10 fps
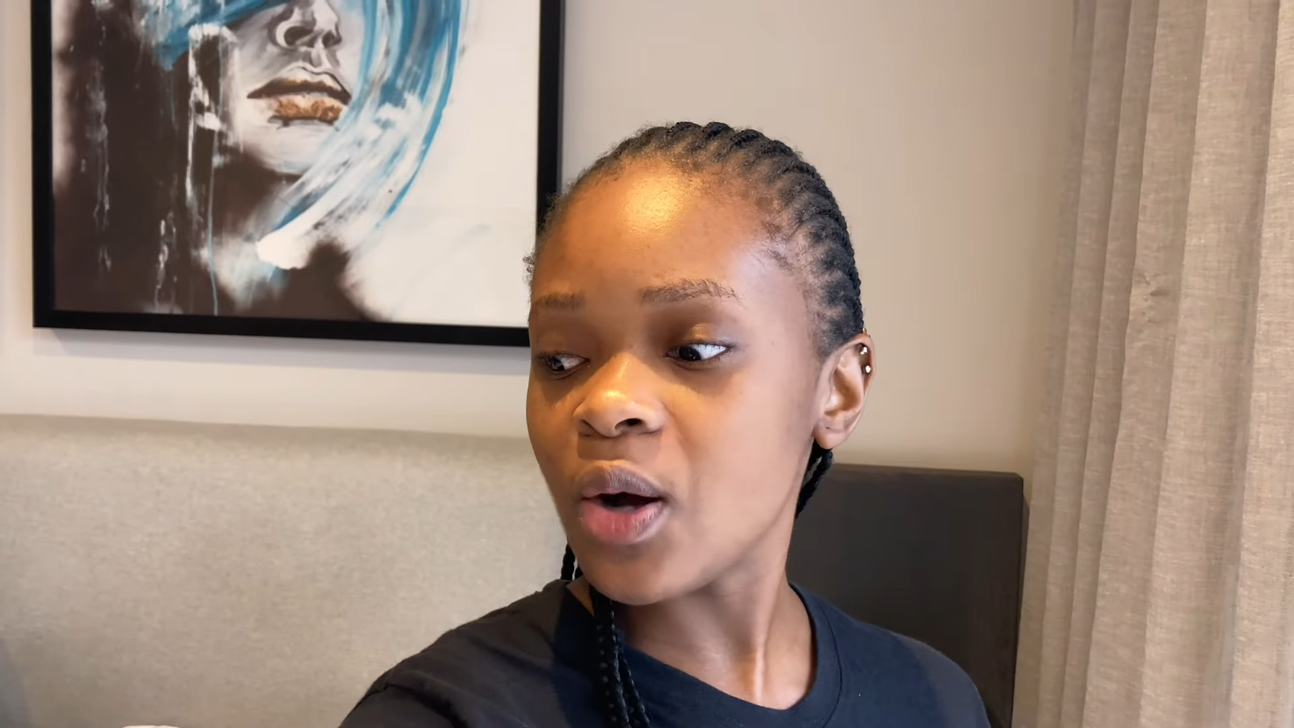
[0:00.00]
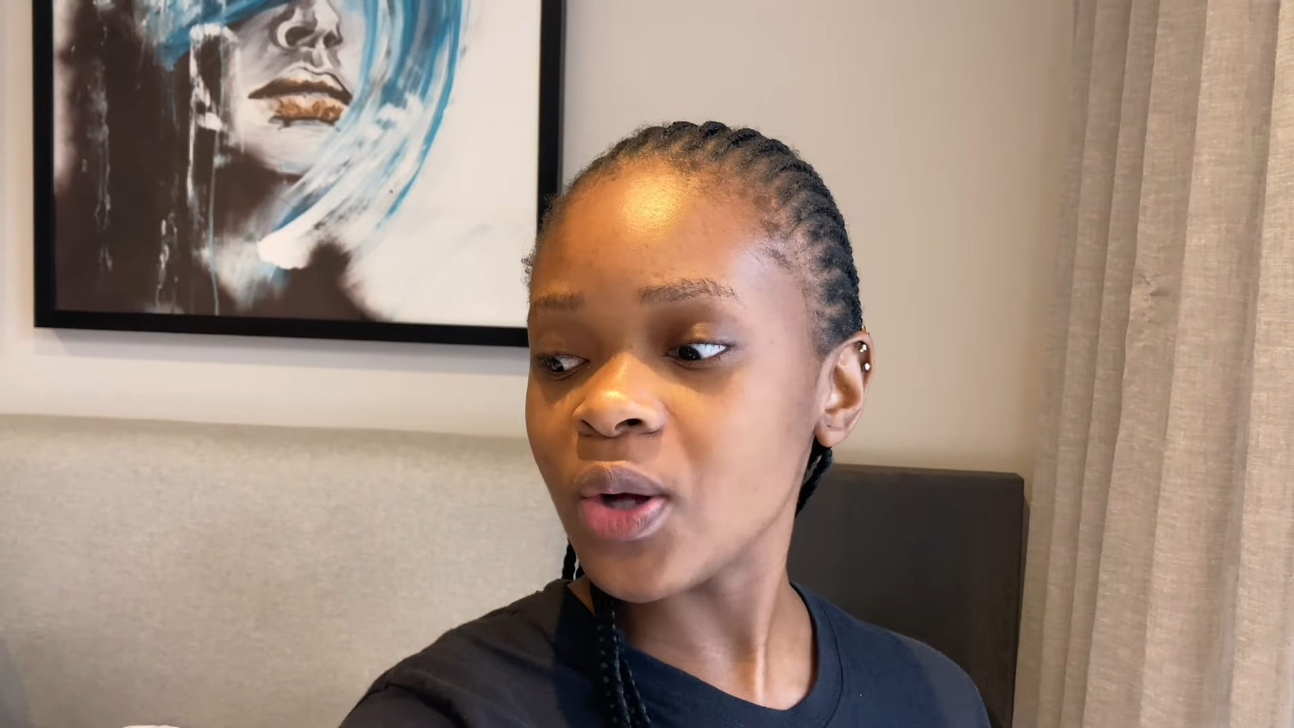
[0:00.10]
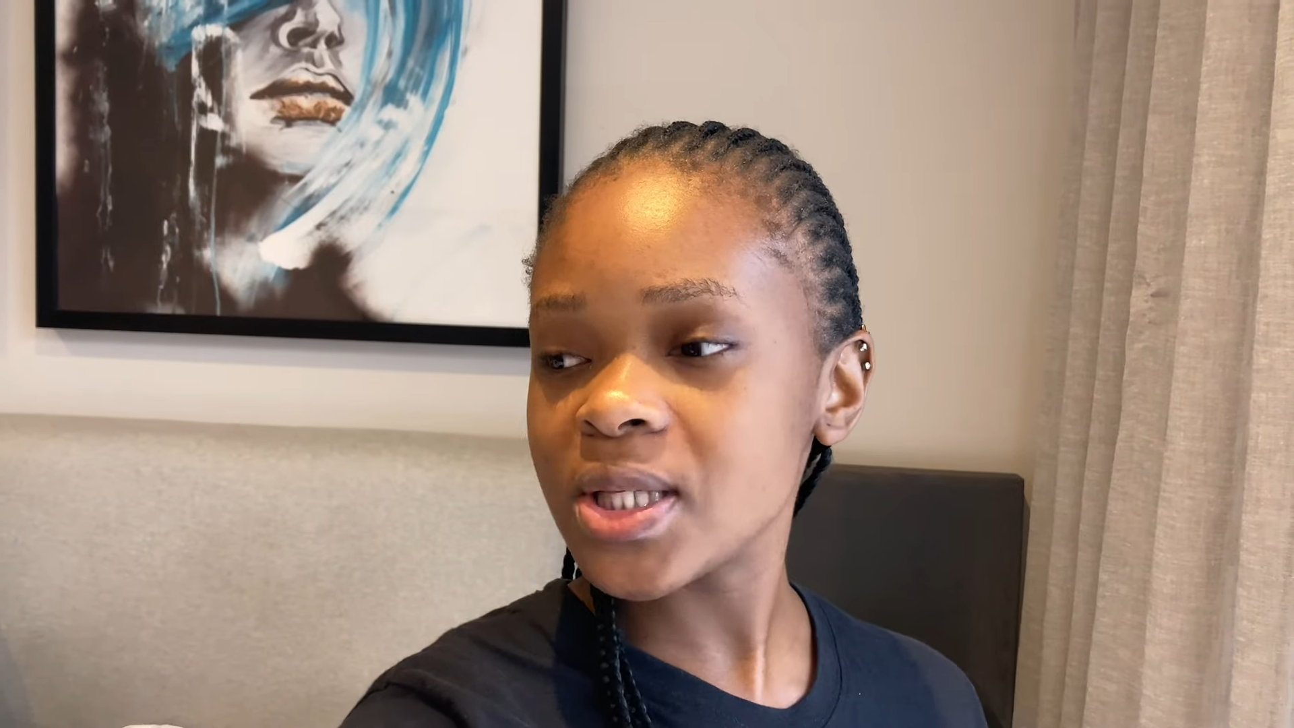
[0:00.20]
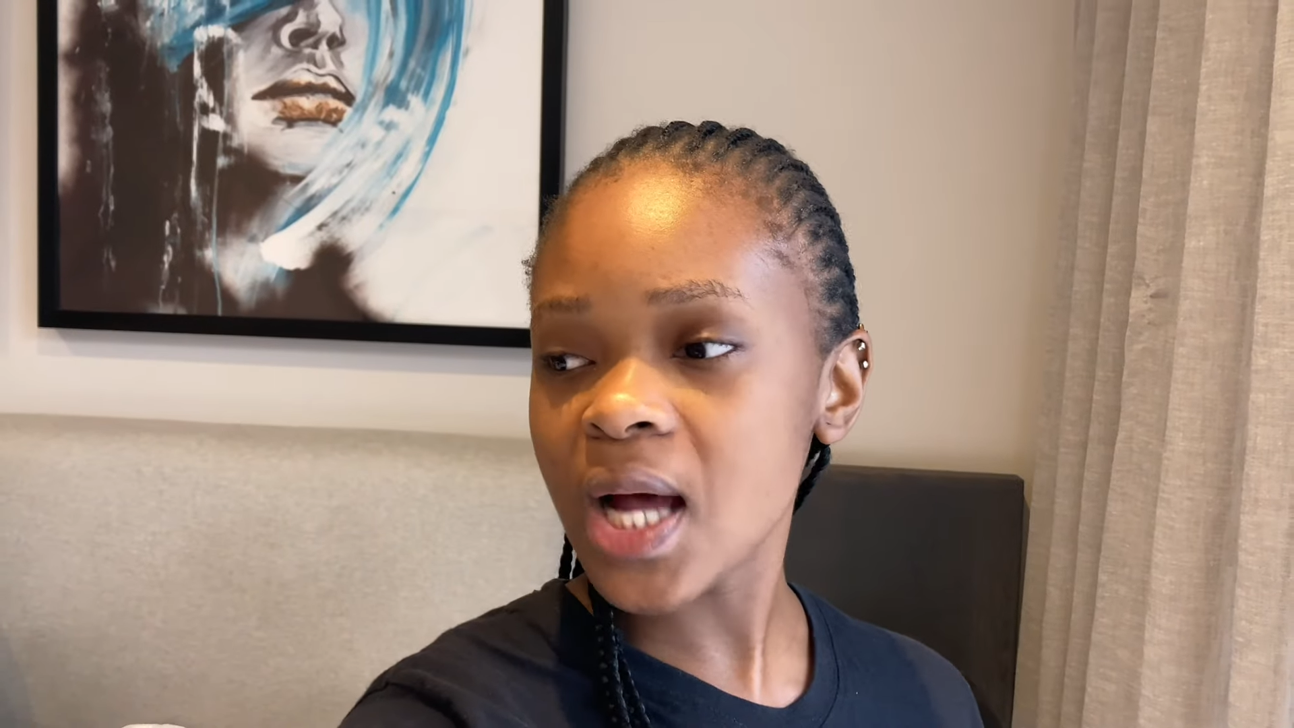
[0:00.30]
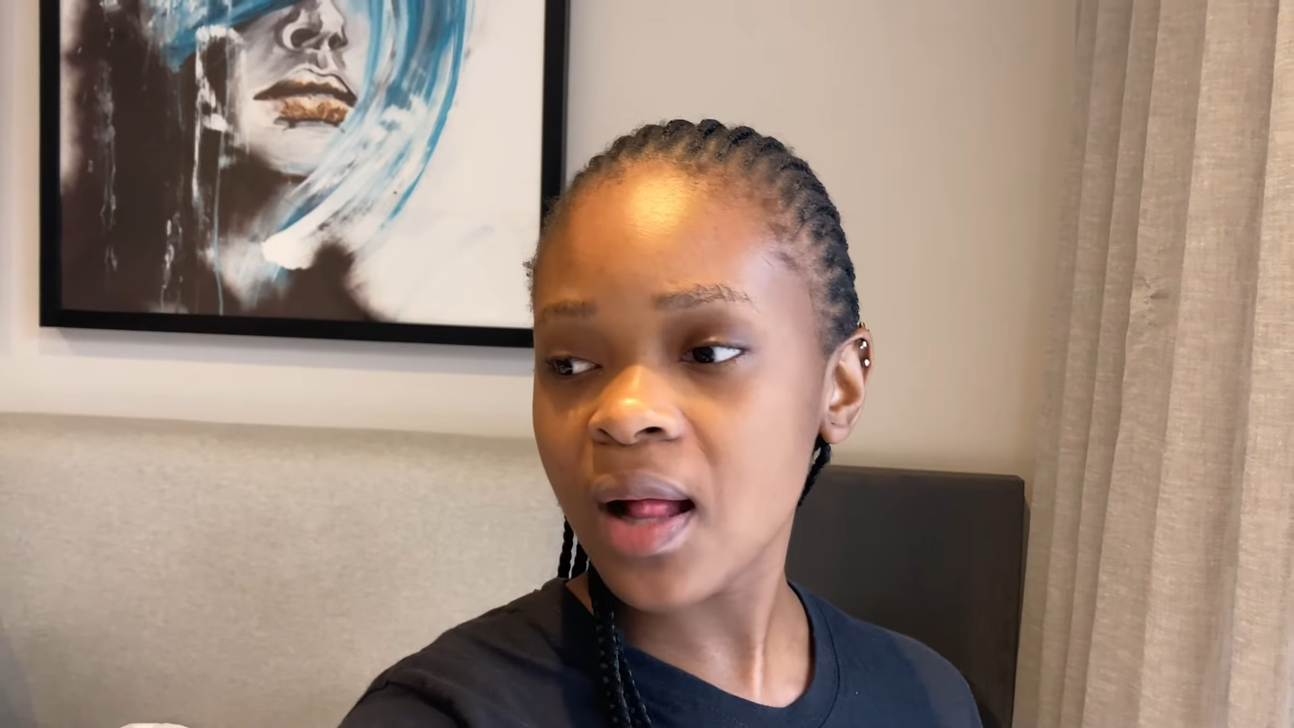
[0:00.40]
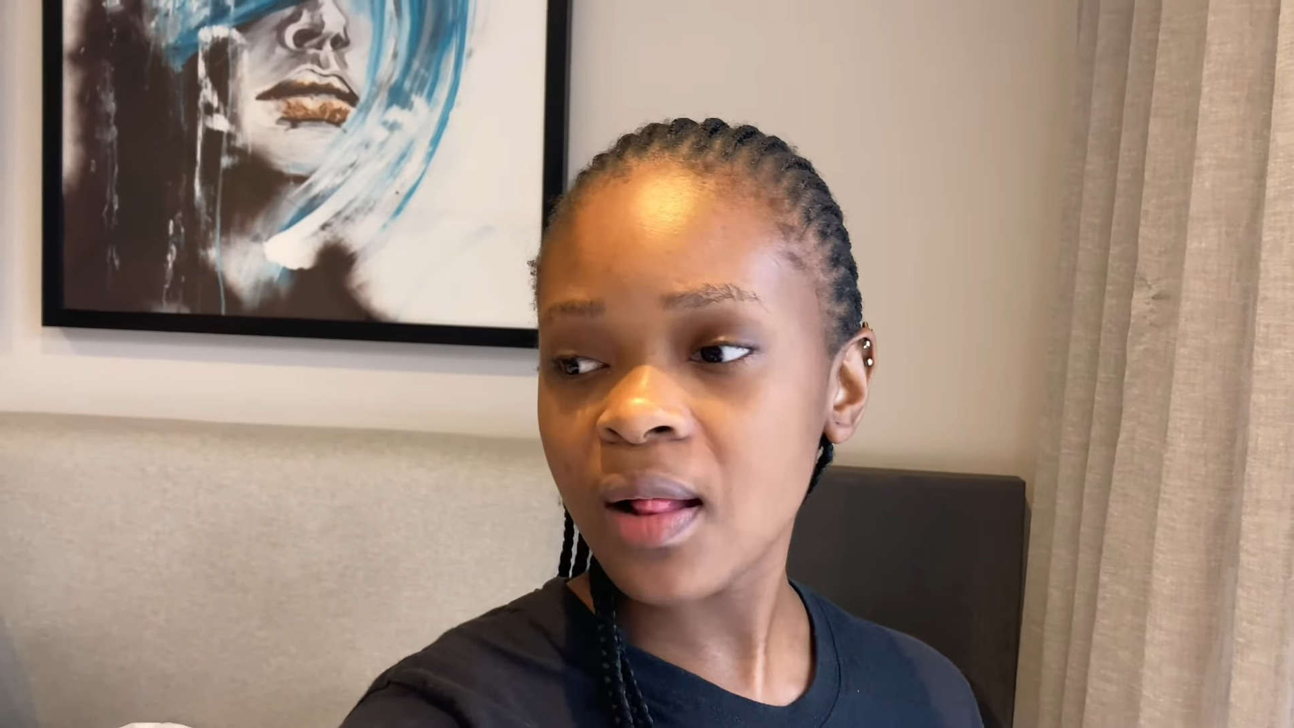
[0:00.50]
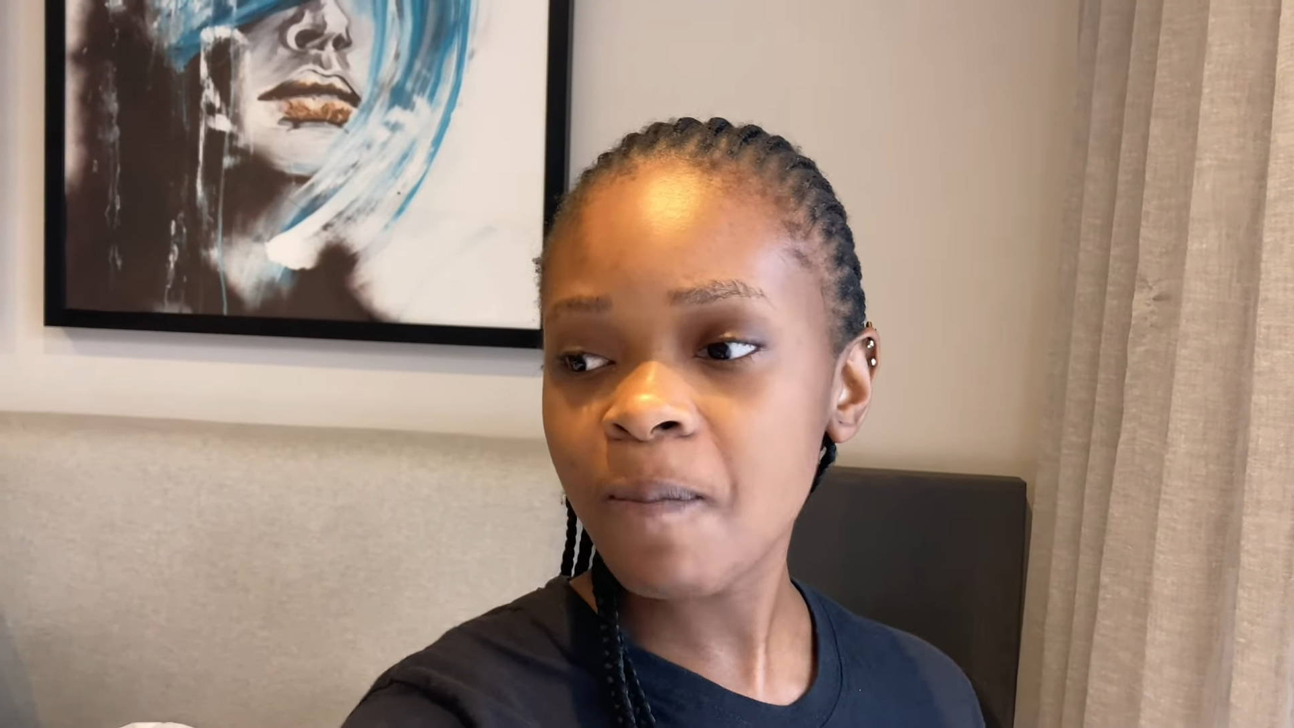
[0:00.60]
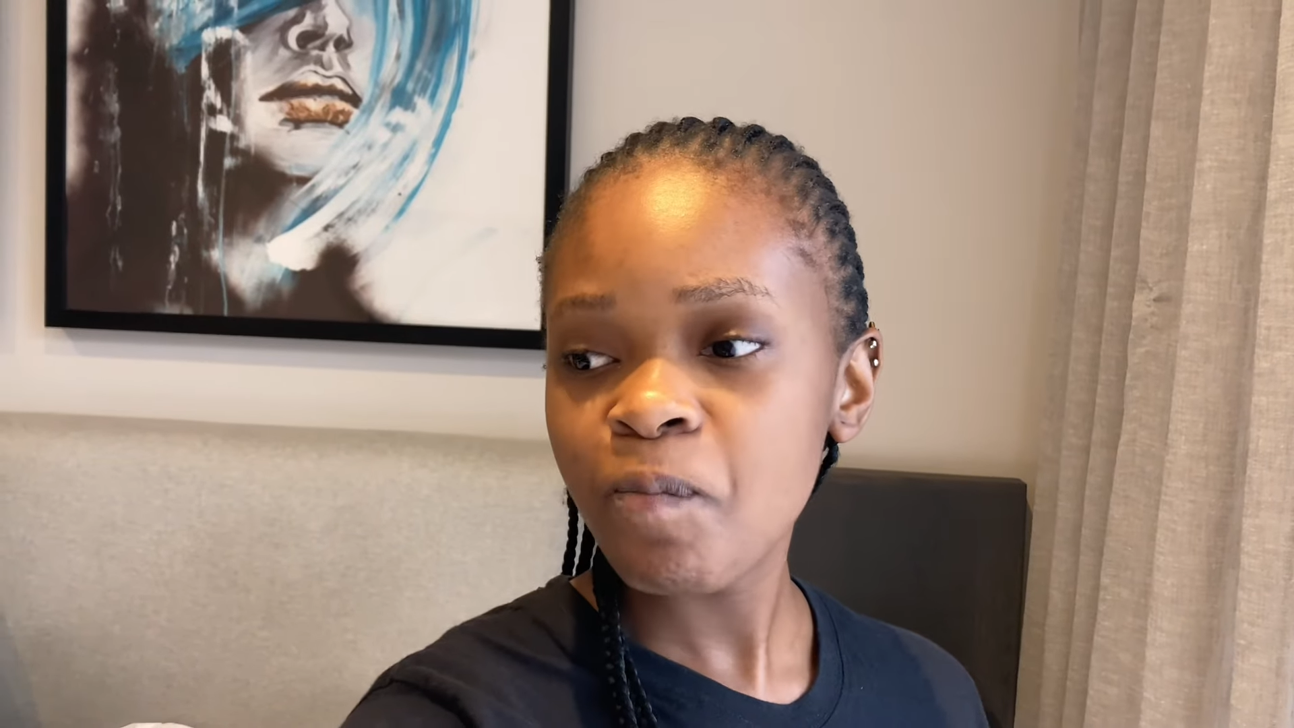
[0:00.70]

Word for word: hotel